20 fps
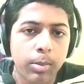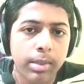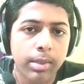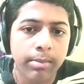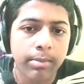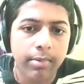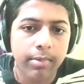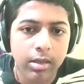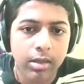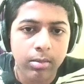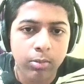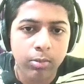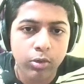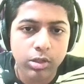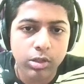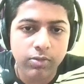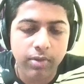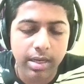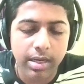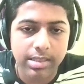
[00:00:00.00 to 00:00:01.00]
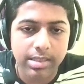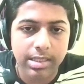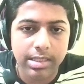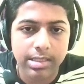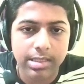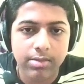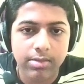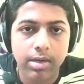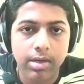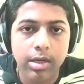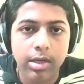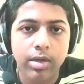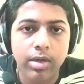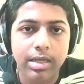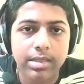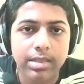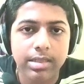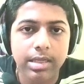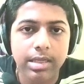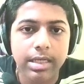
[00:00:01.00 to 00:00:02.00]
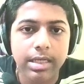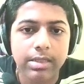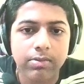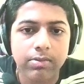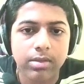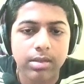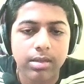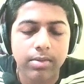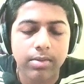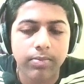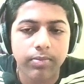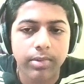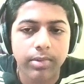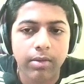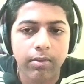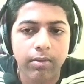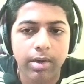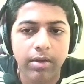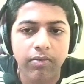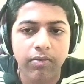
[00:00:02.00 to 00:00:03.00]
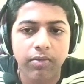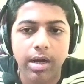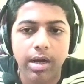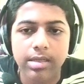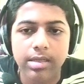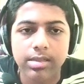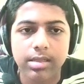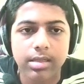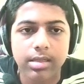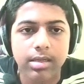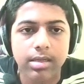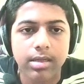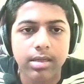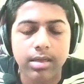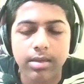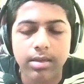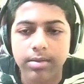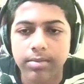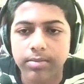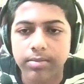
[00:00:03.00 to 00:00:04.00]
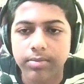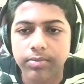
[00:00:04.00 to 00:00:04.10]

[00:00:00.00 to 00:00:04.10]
It's going to be the one of the most fastest one. You can see it's very fast.